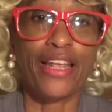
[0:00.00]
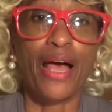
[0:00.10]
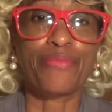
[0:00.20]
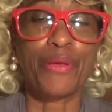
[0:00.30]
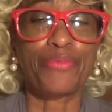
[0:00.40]

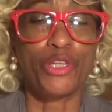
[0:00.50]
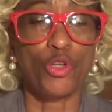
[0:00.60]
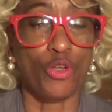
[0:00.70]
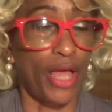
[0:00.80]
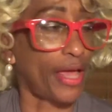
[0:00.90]
comes up to
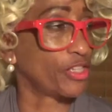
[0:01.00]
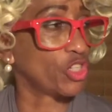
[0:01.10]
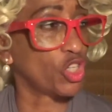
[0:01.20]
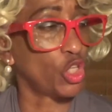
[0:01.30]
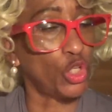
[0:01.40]
you and
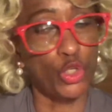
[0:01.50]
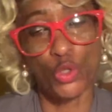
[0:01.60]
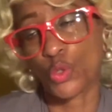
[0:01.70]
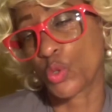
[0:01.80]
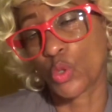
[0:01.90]
asks
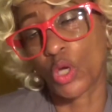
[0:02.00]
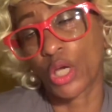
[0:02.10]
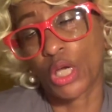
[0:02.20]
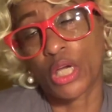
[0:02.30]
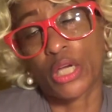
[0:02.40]
you
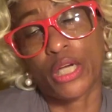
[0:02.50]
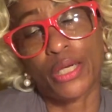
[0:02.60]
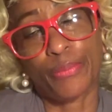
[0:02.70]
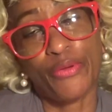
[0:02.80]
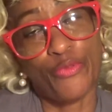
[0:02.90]

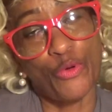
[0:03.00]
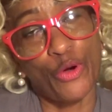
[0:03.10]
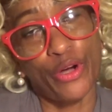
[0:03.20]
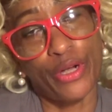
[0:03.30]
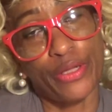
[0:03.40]

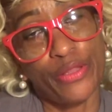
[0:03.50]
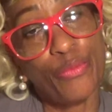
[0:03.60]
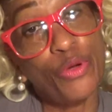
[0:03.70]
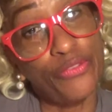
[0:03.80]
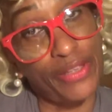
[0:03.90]
before the
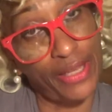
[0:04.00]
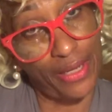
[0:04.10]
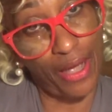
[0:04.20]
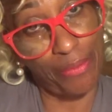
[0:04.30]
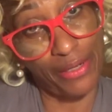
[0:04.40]
movie, a
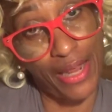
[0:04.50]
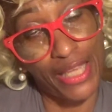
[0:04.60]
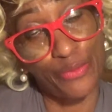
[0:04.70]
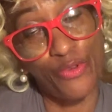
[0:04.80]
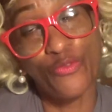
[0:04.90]
couple of
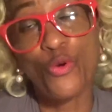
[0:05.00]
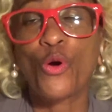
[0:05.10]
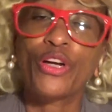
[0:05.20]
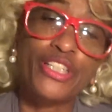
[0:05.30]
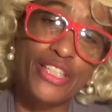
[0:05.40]
days
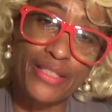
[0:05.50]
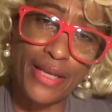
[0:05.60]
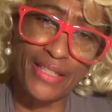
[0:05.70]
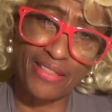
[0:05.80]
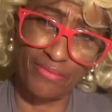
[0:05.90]
before, she
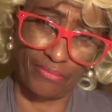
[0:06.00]
says,